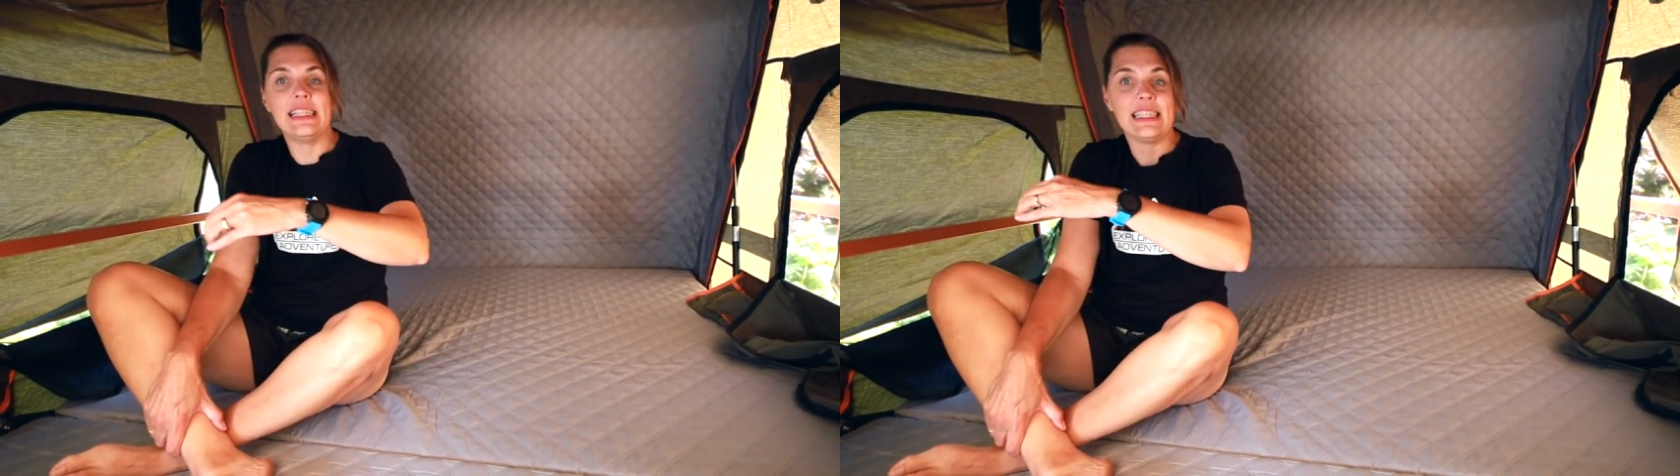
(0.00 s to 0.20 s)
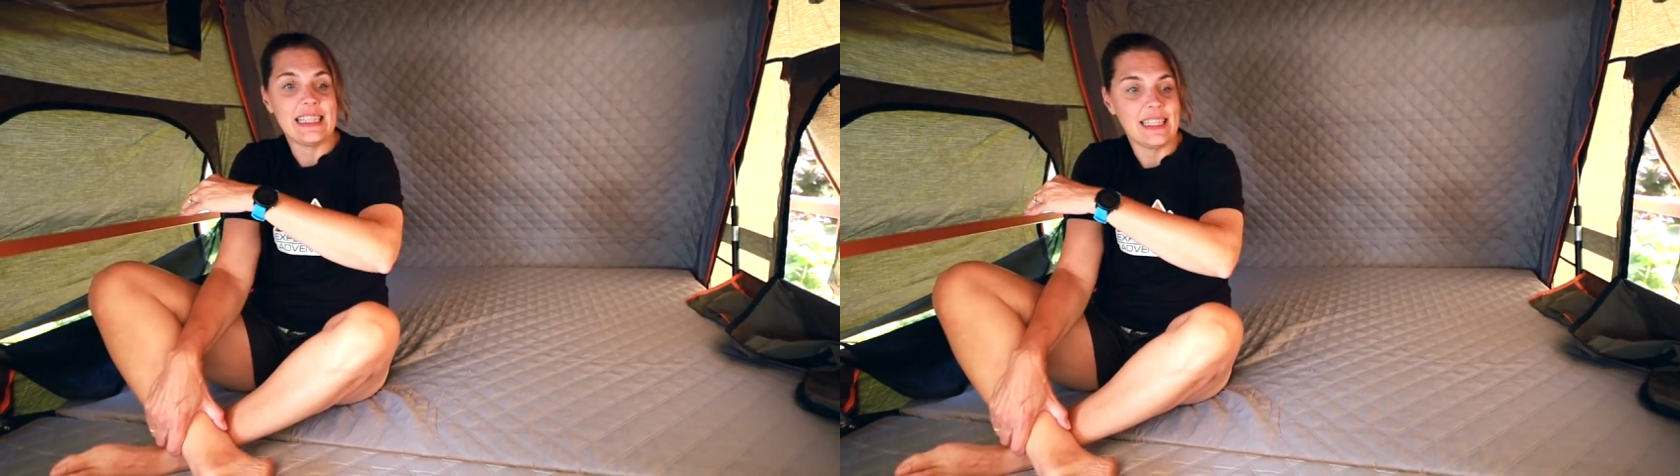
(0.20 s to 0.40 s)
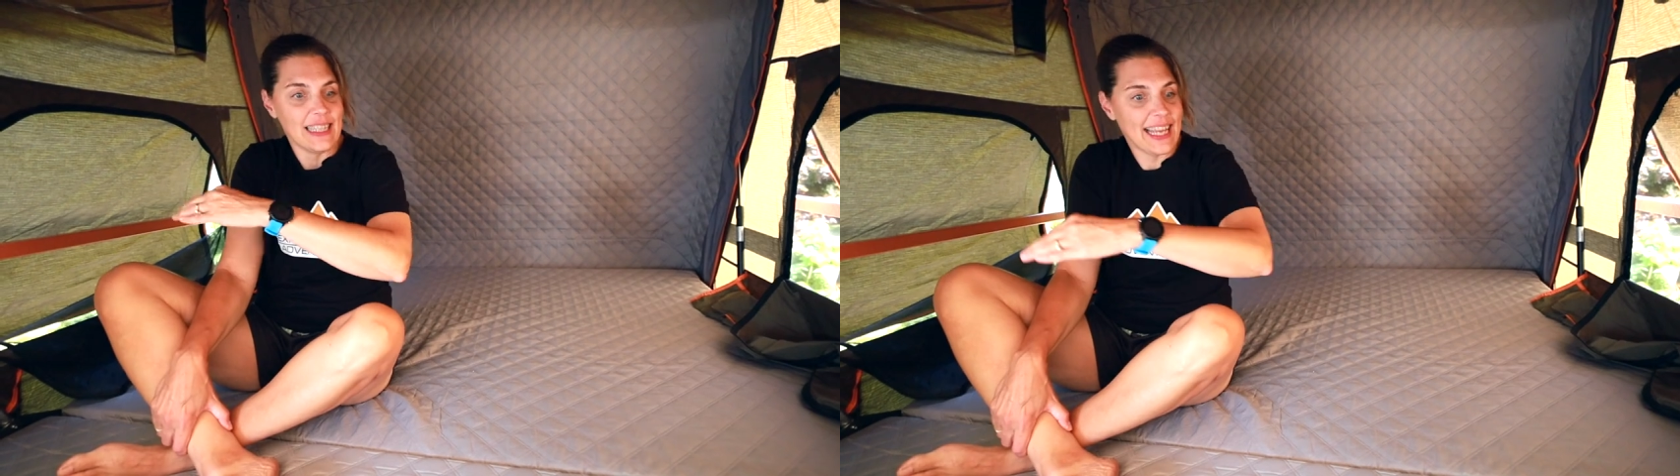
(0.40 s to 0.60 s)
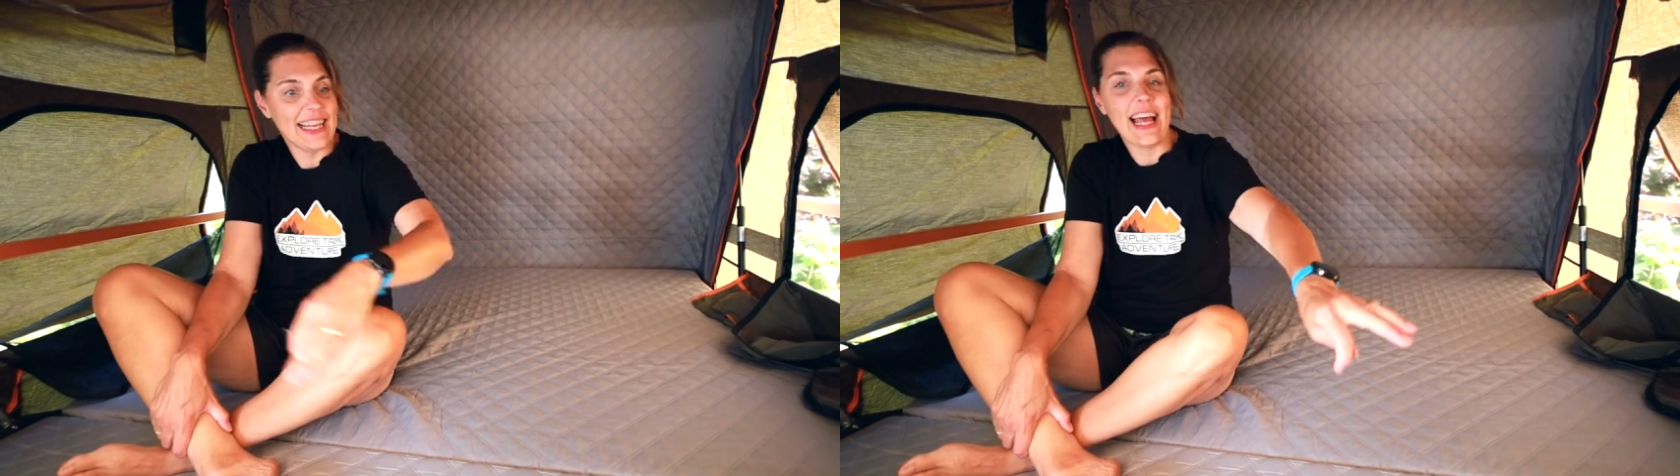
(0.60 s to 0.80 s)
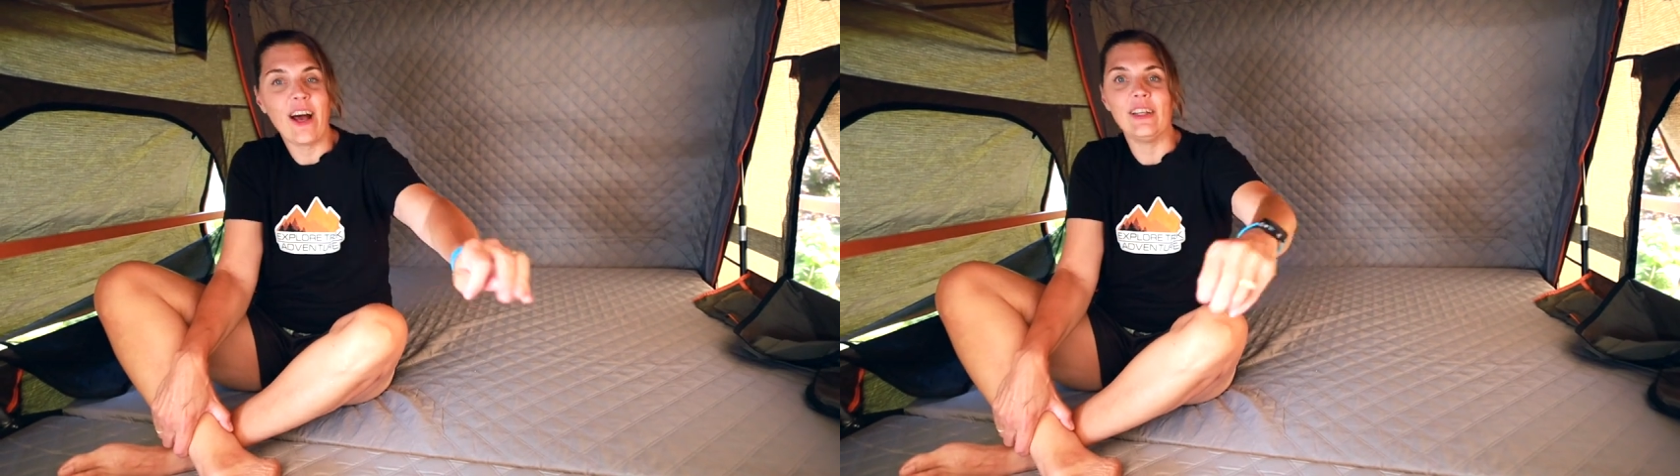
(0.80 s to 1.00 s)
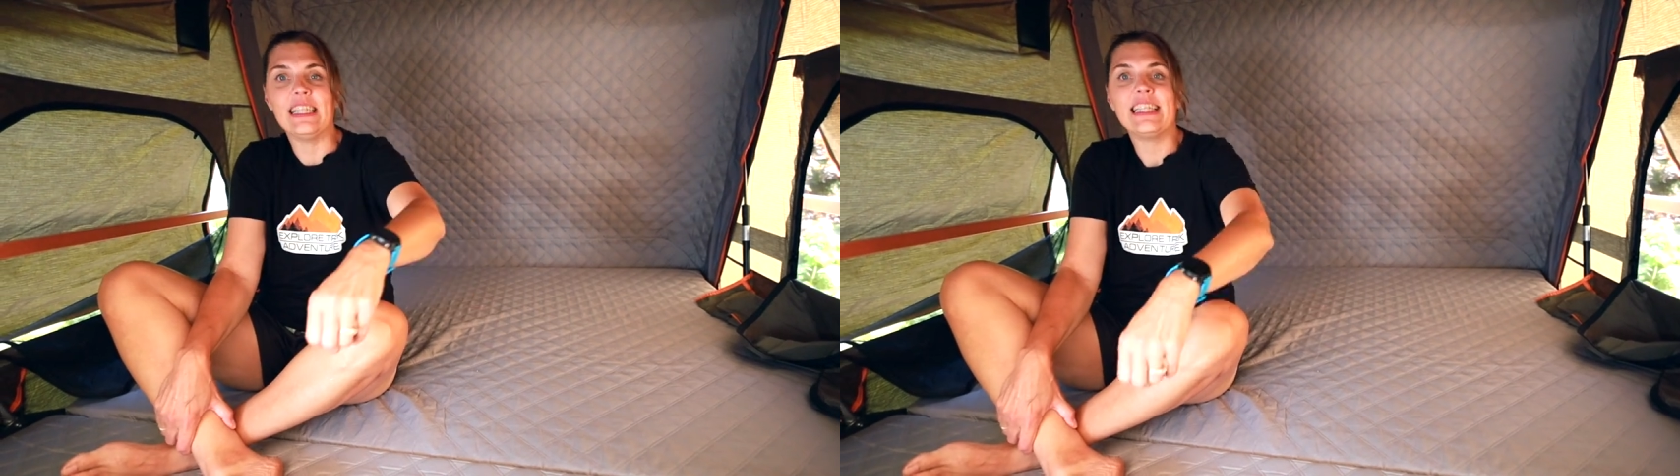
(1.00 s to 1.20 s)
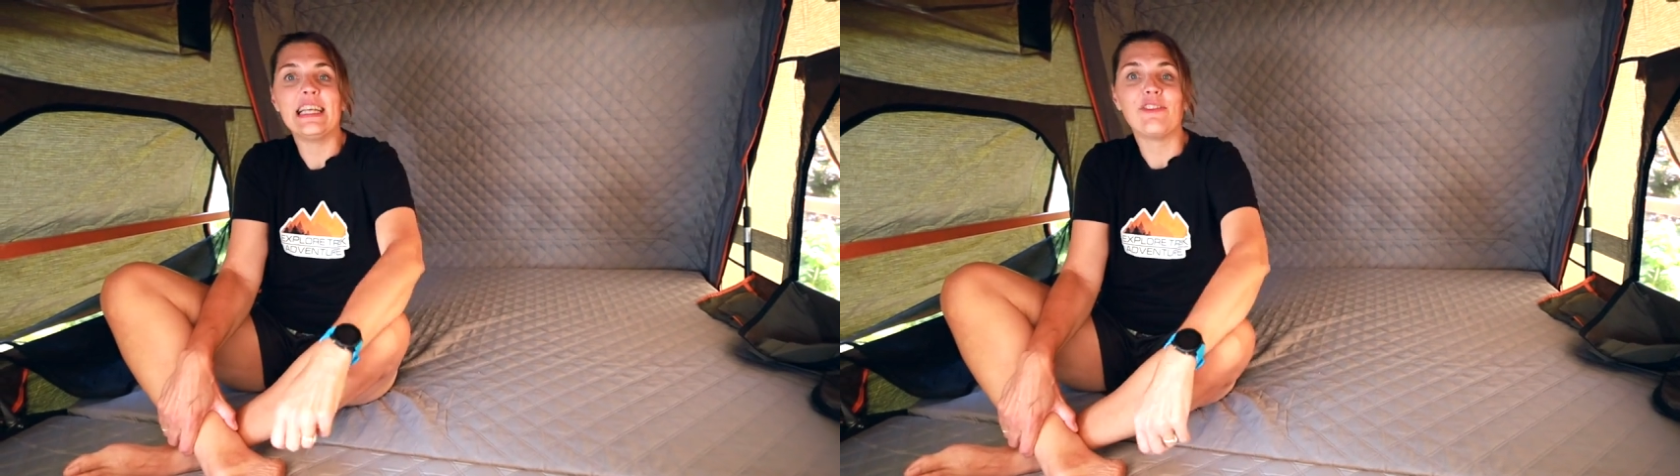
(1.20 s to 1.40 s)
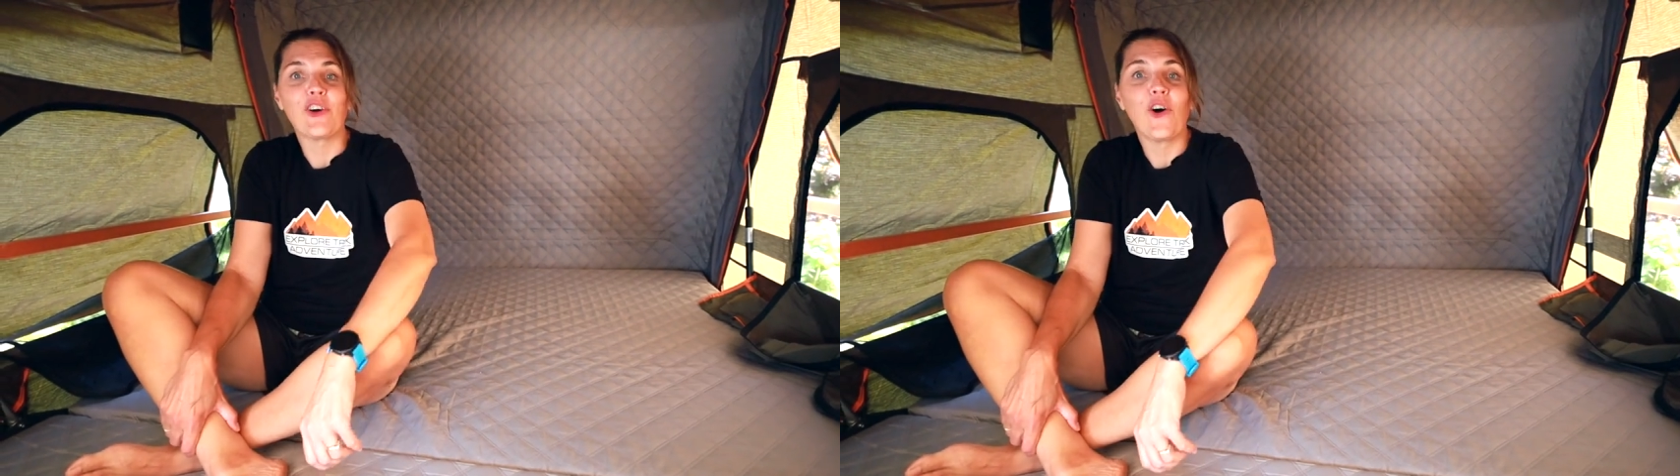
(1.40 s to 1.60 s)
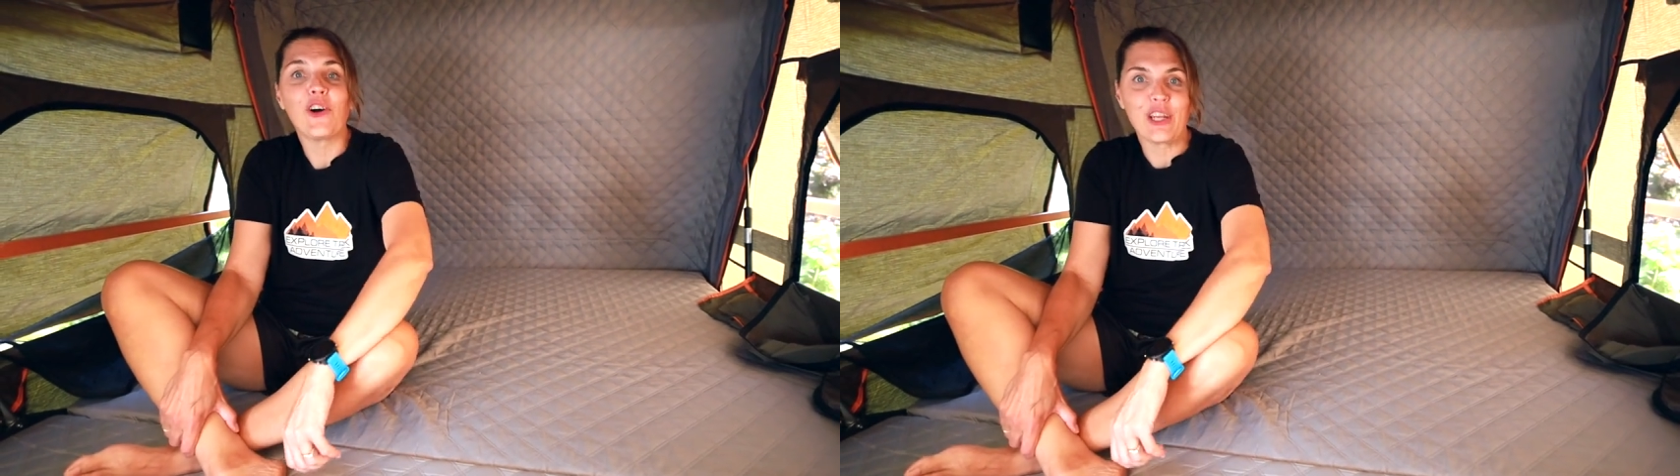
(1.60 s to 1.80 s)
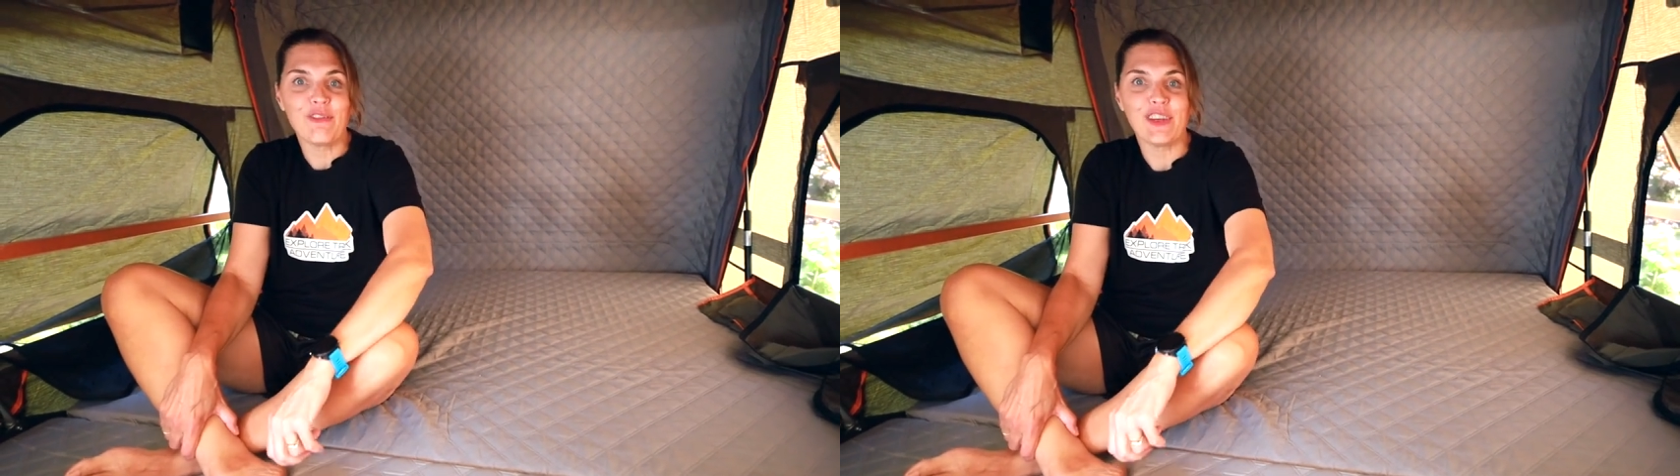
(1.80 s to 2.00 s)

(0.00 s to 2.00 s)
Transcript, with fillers: and lay down and see if you're all going to